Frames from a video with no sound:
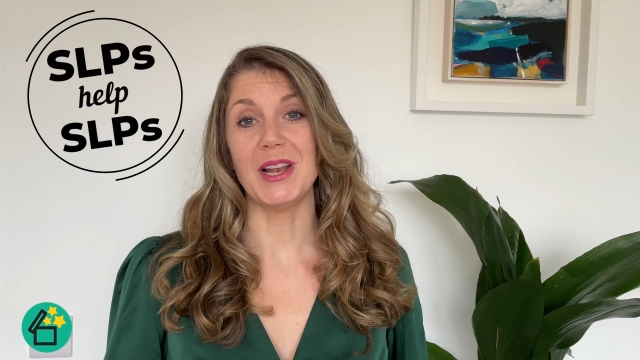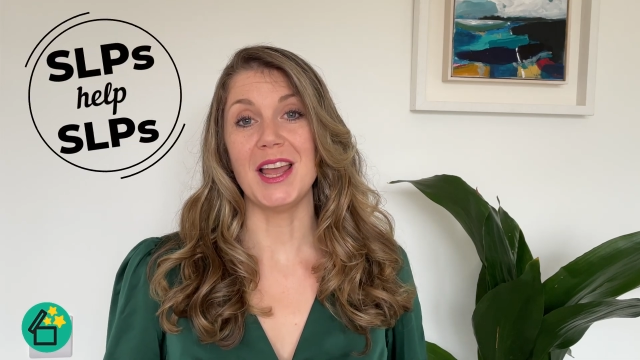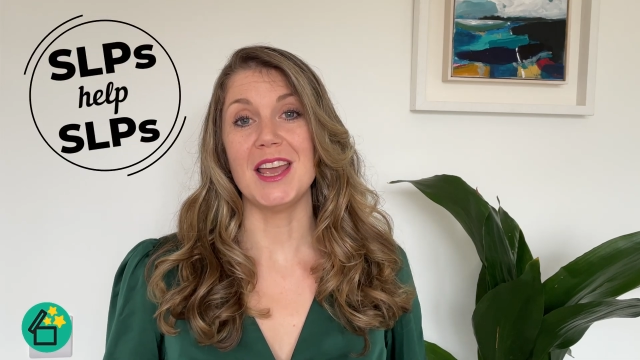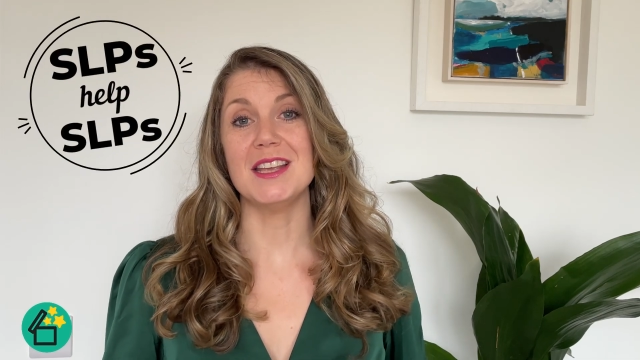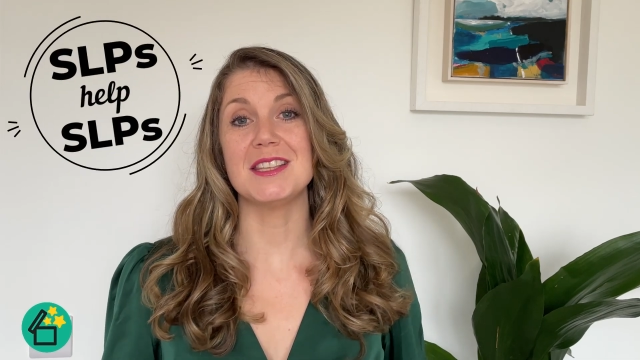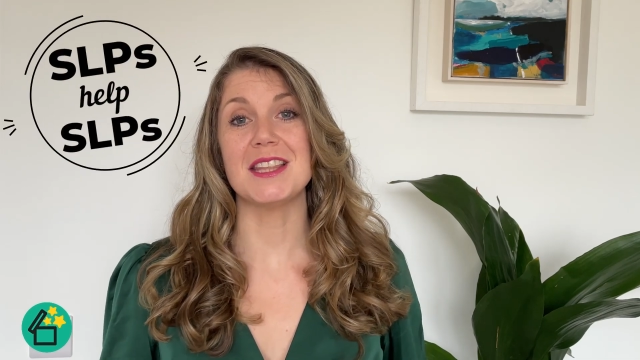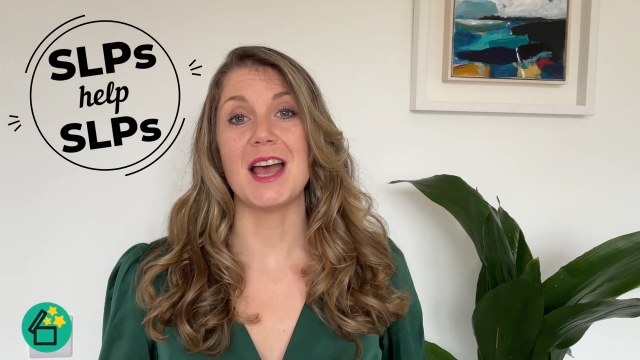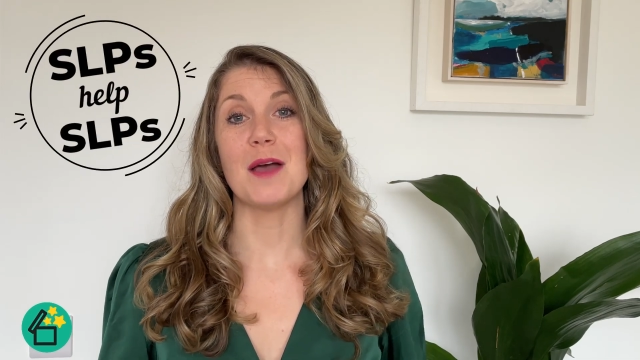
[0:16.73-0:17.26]

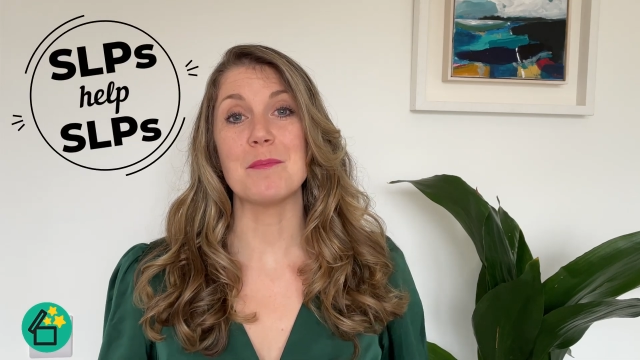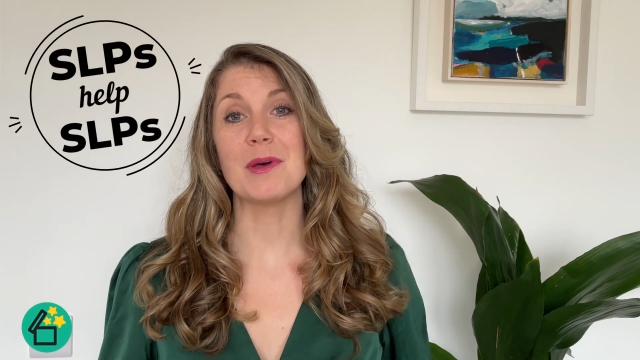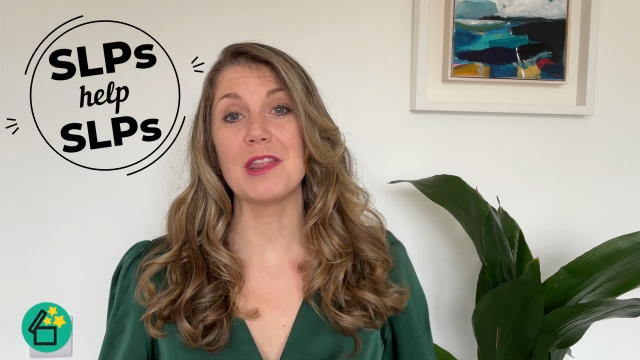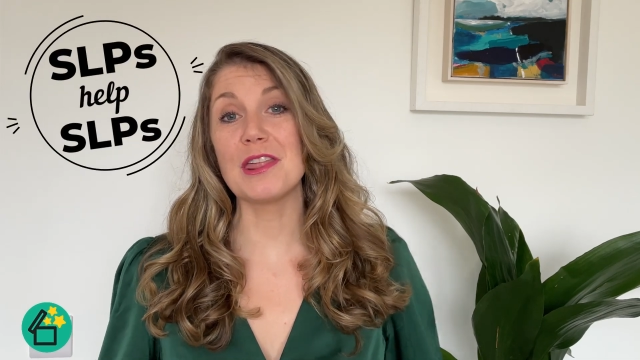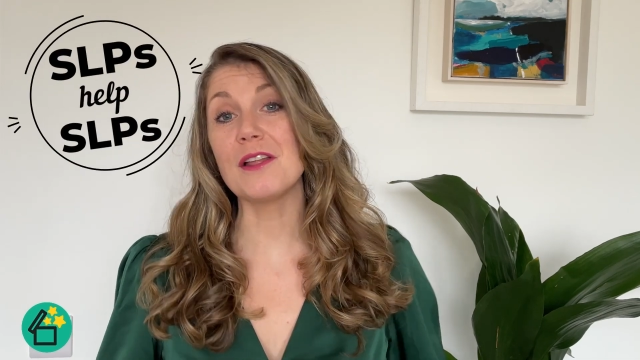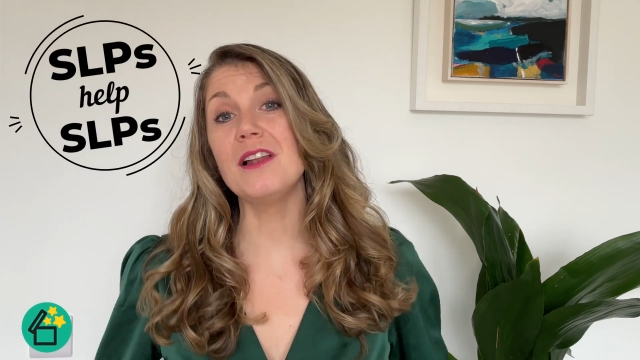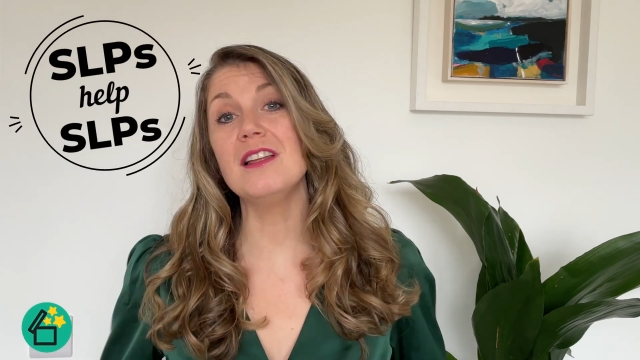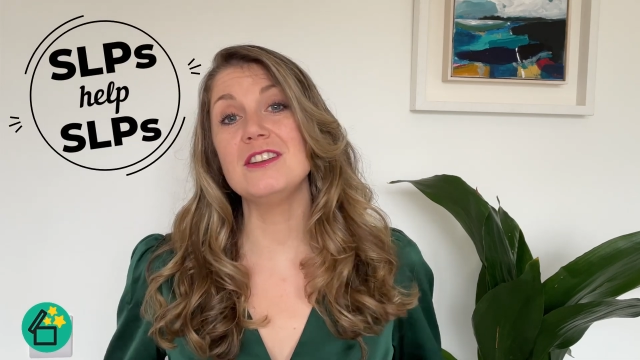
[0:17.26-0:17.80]
is that
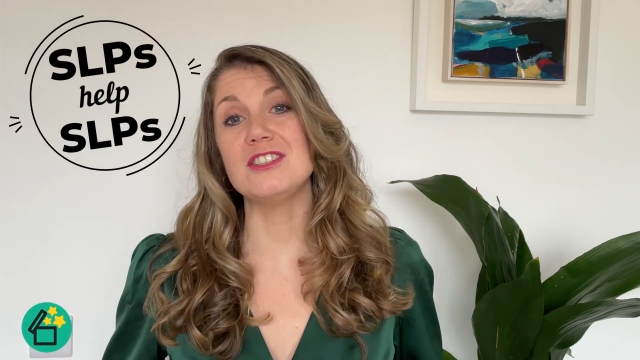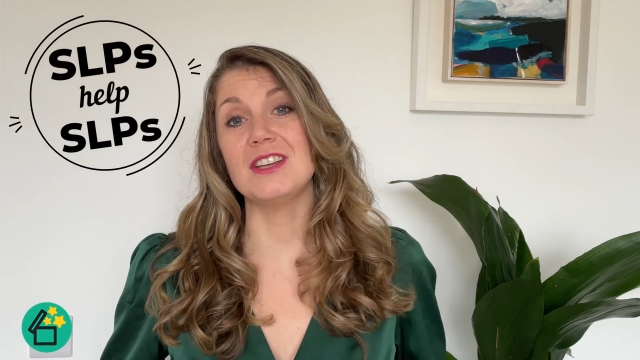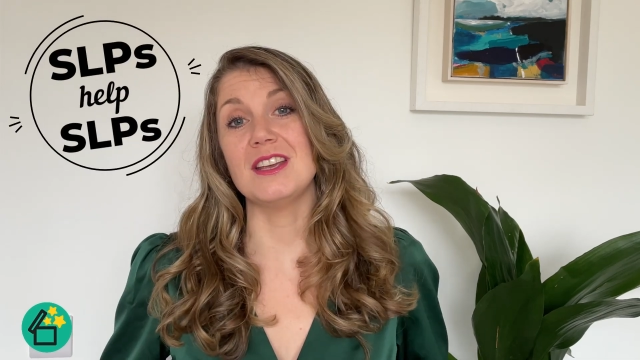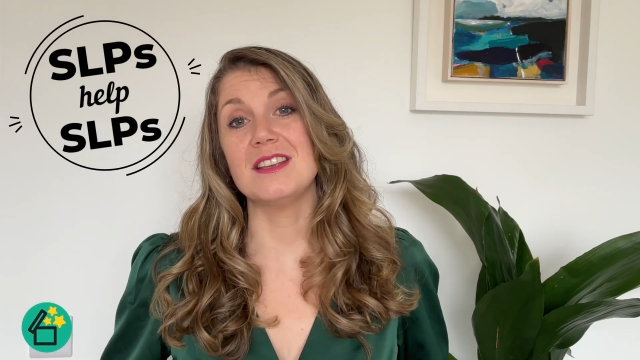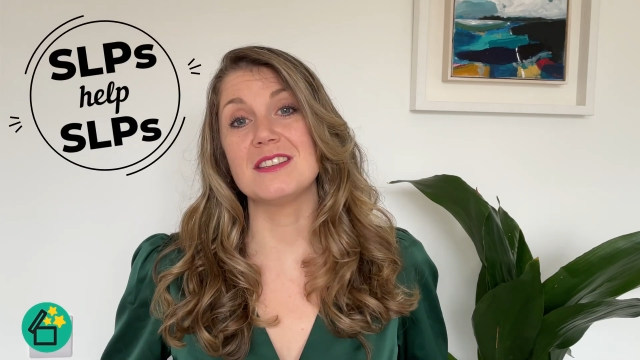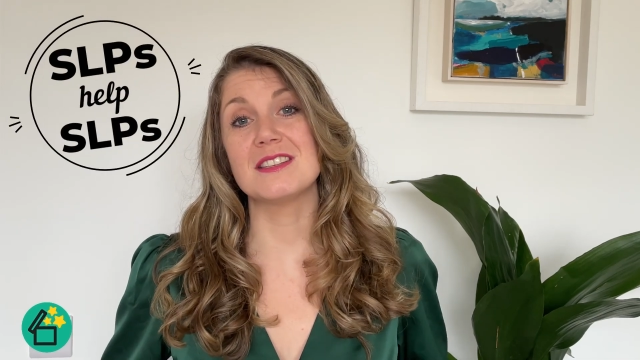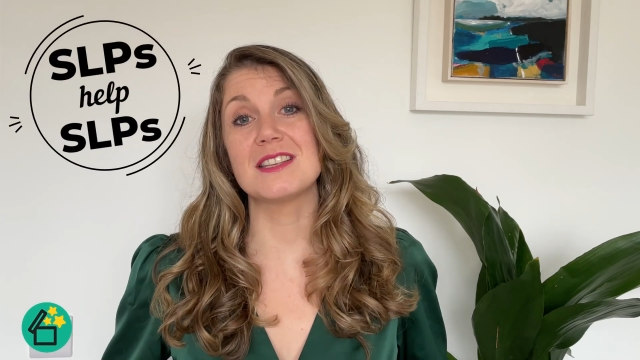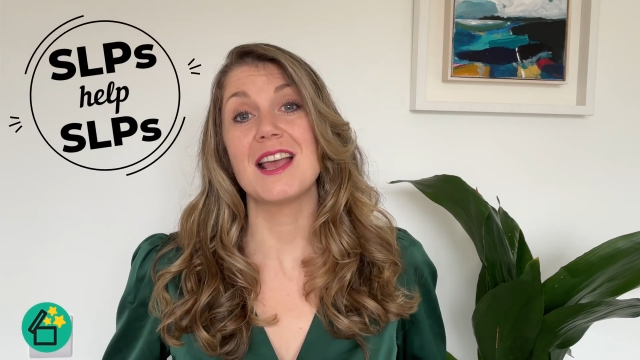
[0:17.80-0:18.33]

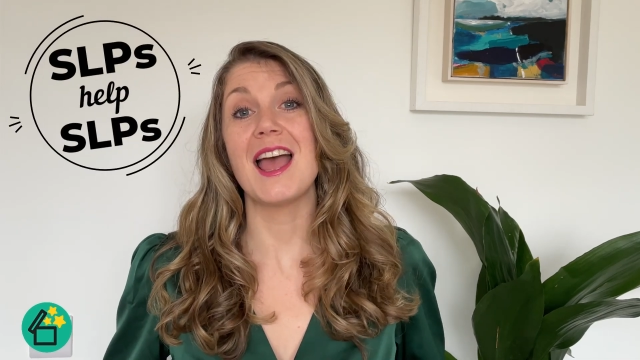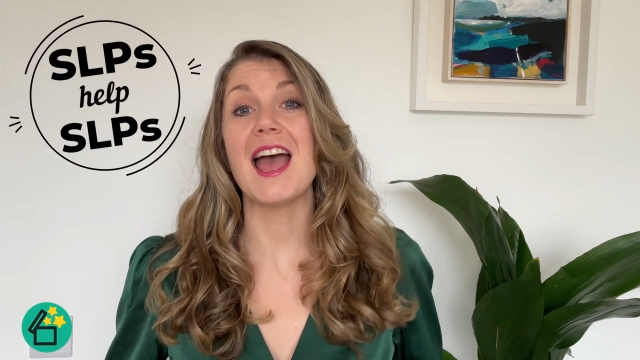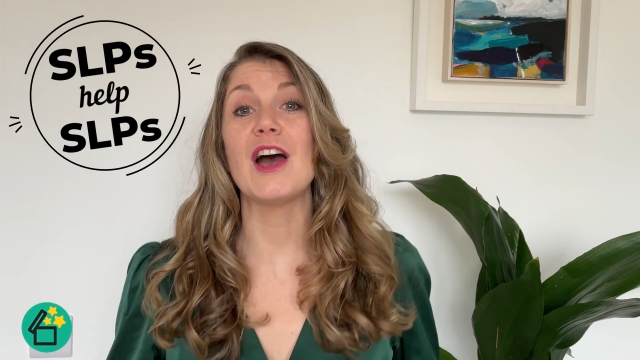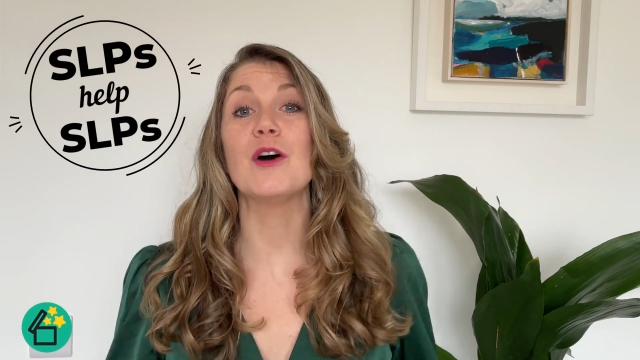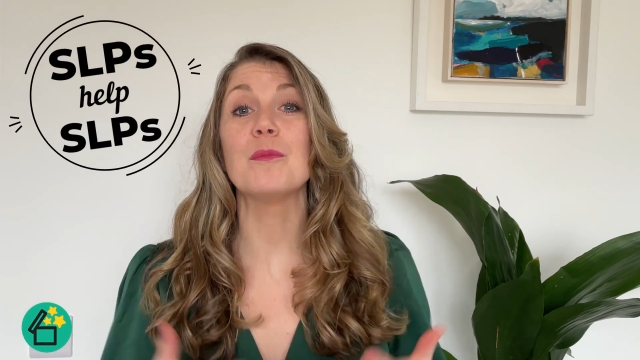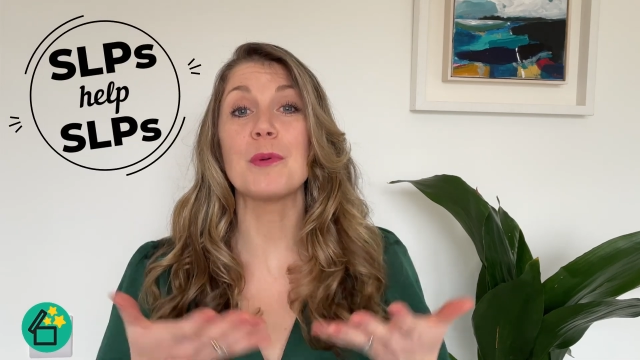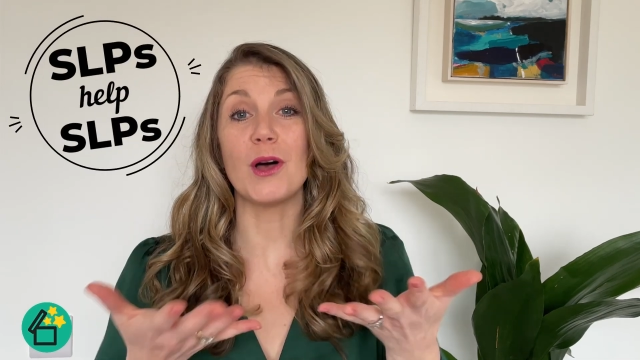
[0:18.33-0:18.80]
pathologists help